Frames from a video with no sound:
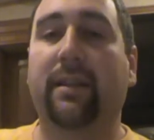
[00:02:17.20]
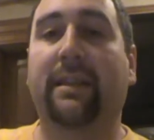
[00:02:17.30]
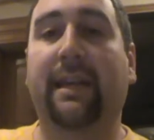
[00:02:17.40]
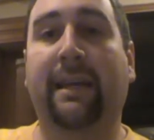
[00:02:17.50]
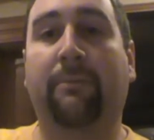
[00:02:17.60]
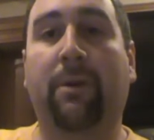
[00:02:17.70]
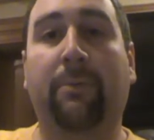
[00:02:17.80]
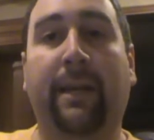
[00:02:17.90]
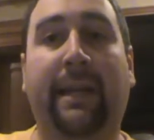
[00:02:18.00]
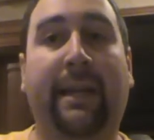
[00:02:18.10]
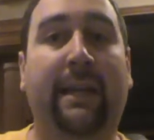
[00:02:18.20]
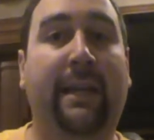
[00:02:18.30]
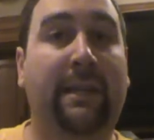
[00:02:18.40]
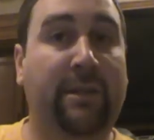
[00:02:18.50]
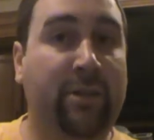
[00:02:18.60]
than what we get
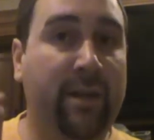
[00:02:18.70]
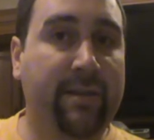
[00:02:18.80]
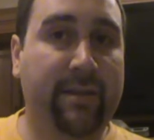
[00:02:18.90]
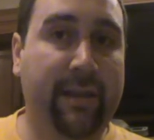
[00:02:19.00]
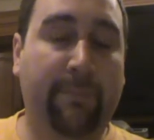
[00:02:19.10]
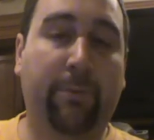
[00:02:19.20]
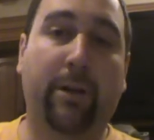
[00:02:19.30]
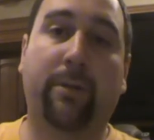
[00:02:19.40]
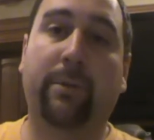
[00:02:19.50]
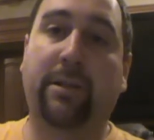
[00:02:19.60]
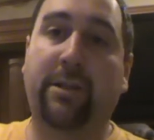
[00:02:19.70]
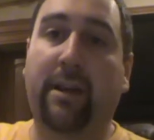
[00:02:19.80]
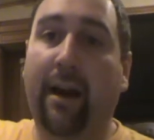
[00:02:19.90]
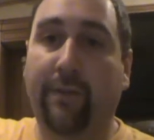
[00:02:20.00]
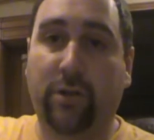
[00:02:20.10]
in Justice League book with
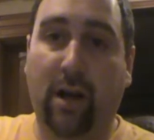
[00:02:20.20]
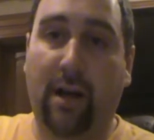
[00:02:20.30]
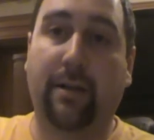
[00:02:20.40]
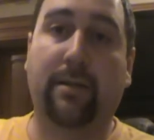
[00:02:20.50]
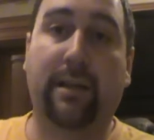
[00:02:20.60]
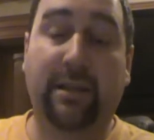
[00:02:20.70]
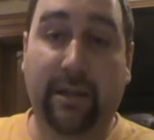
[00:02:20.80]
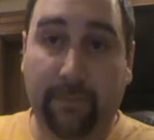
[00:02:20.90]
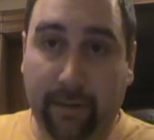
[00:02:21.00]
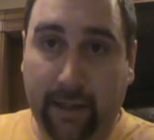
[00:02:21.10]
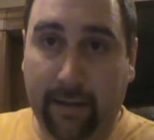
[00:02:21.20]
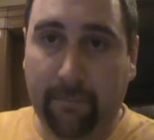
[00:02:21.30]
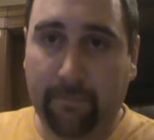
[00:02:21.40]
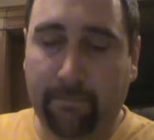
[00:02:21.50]
Geoff Johns and J.L.I.